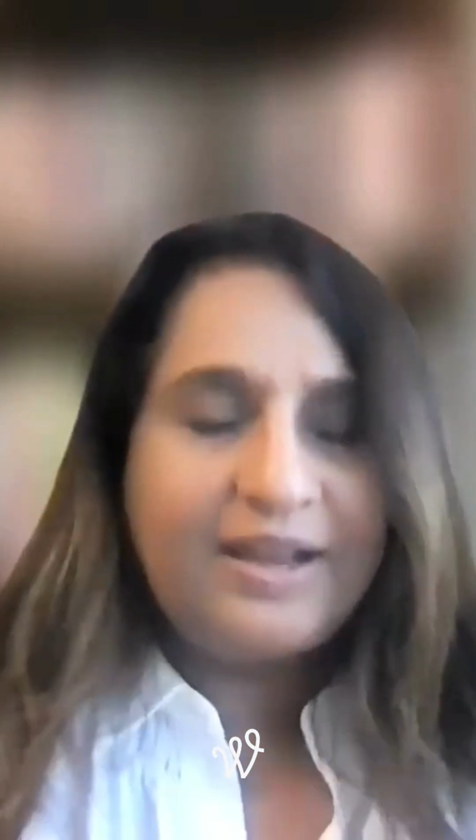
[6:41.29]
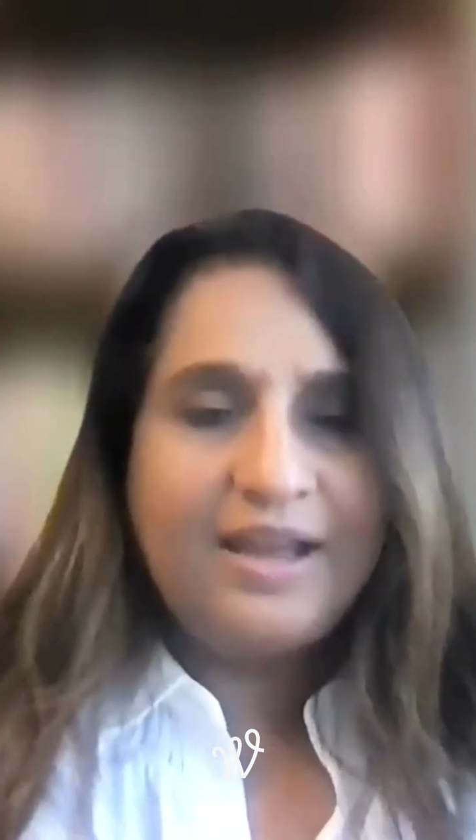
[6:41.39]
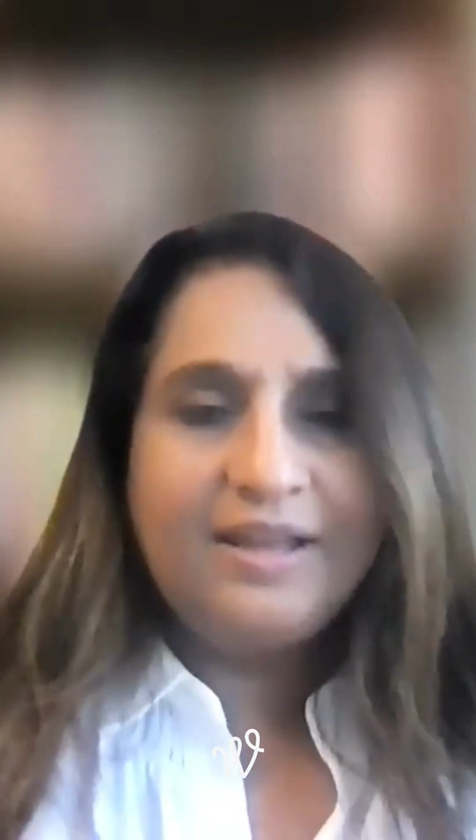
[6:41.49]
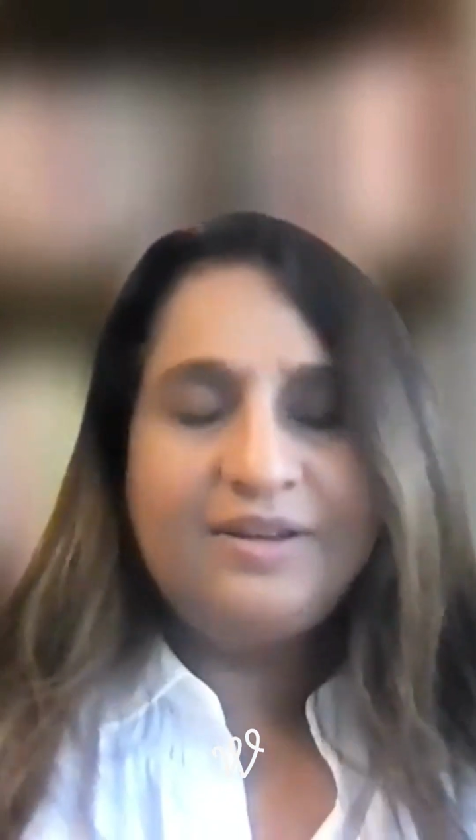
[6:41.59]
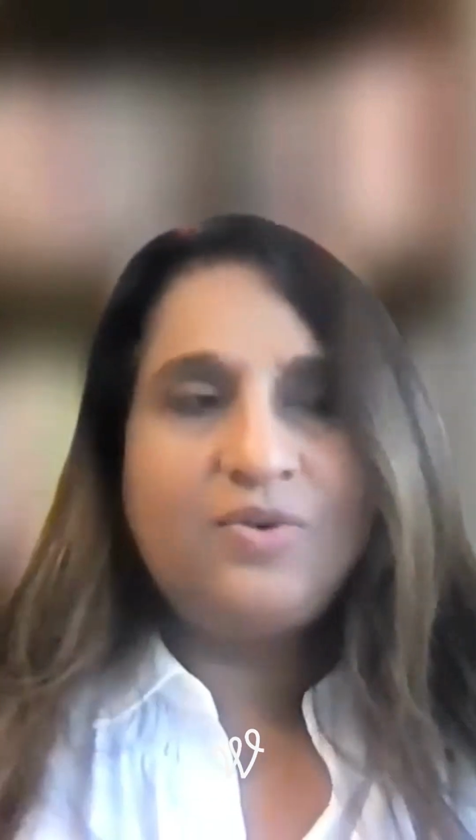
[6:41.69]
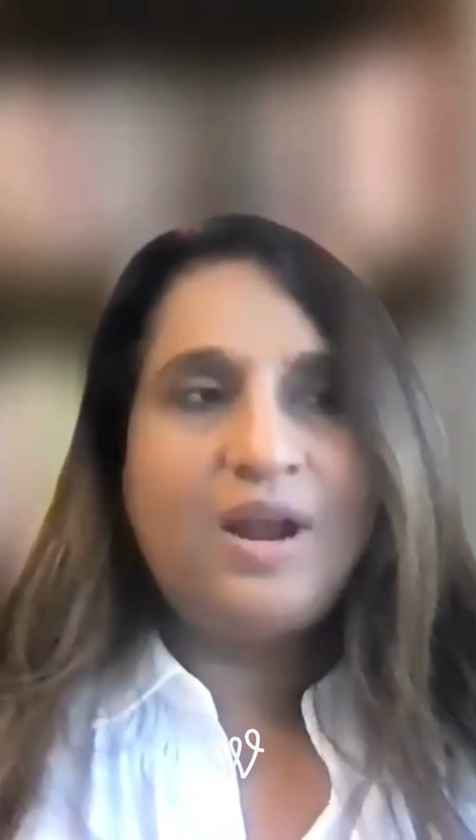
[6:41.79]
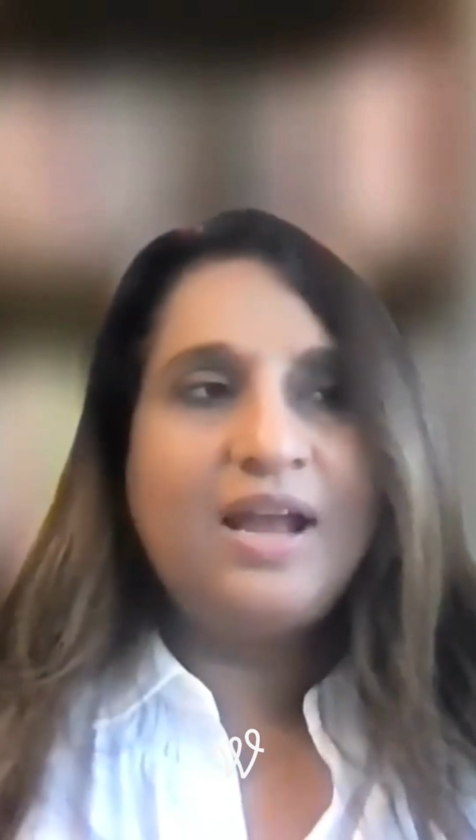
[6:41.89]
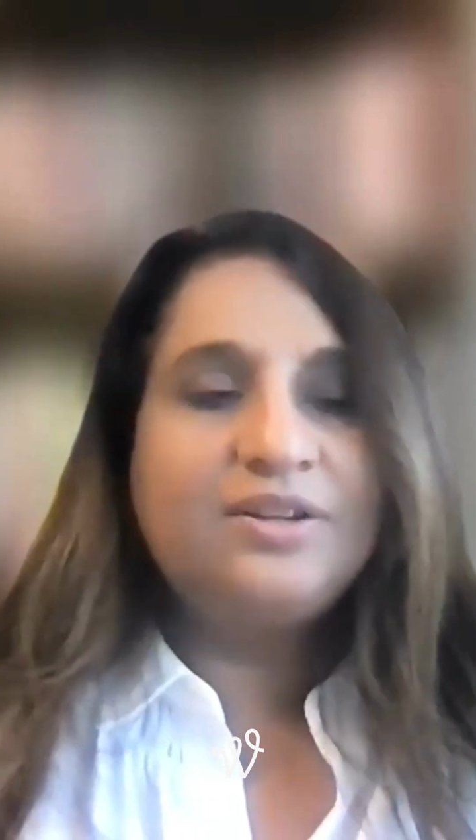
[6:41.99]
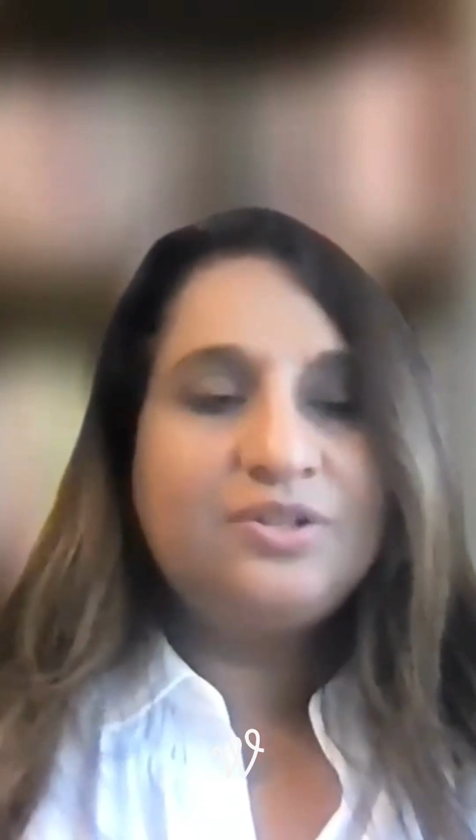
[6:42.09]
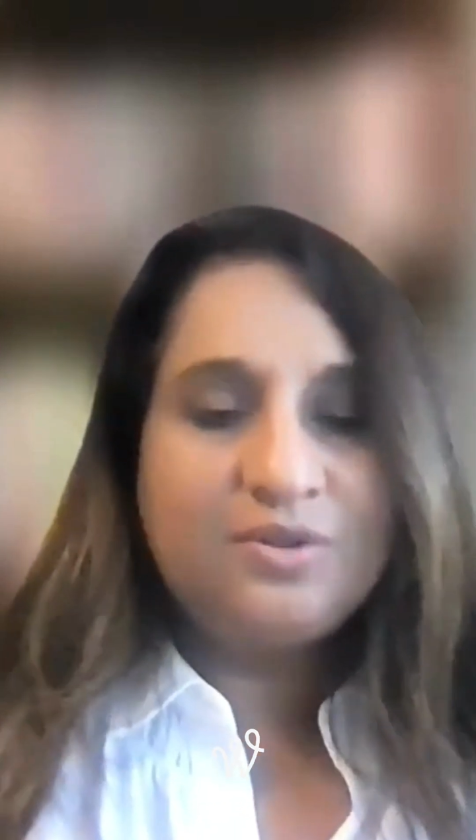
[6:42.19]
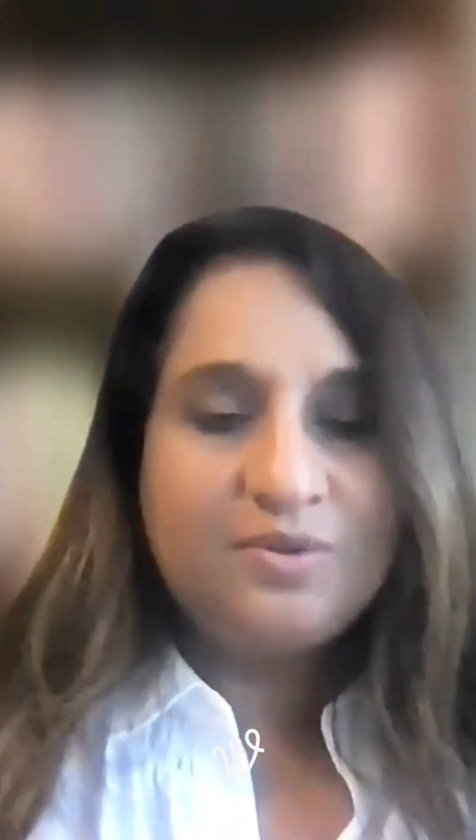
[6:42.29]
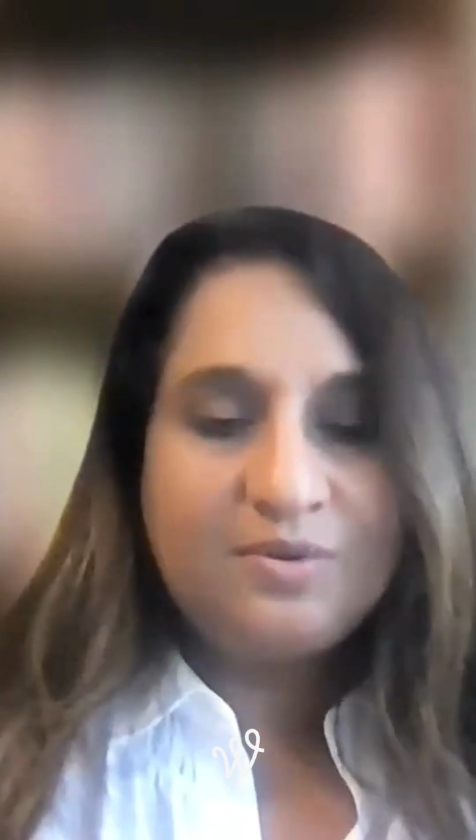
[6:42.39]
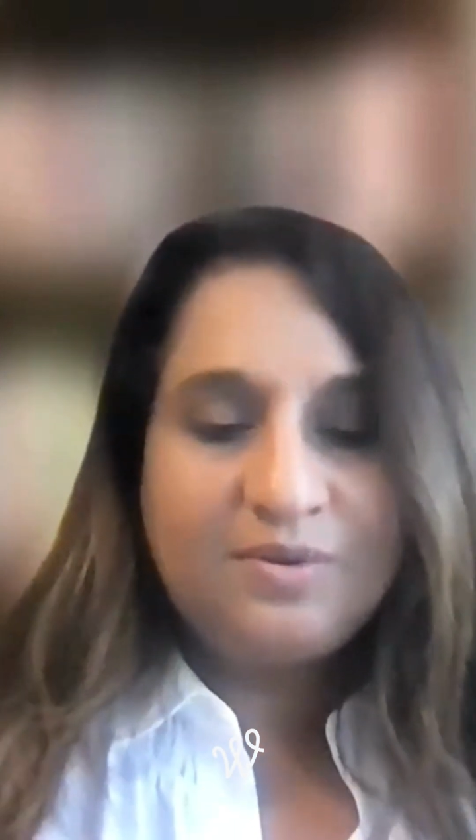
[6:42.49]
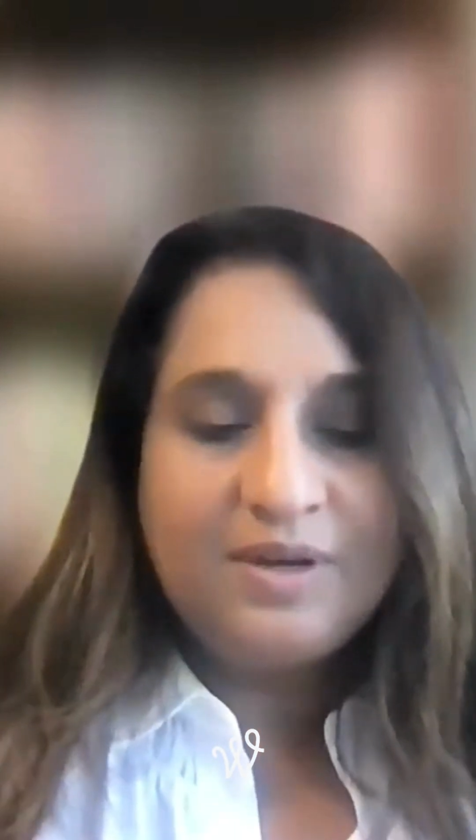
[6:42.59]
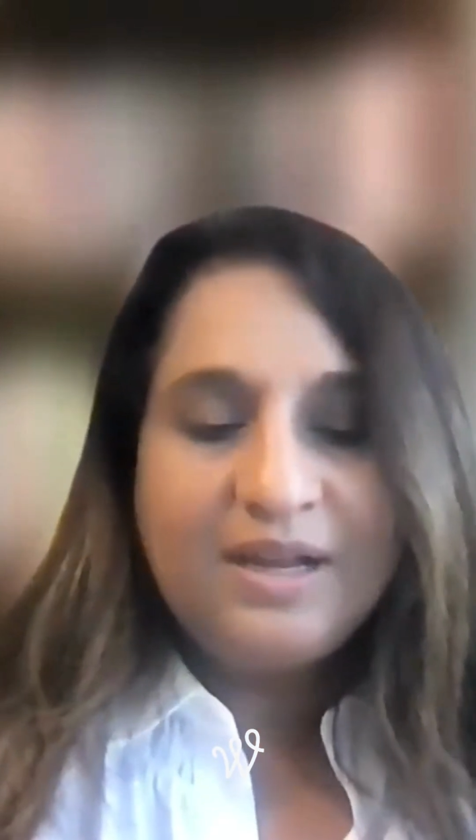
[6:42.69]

and trying to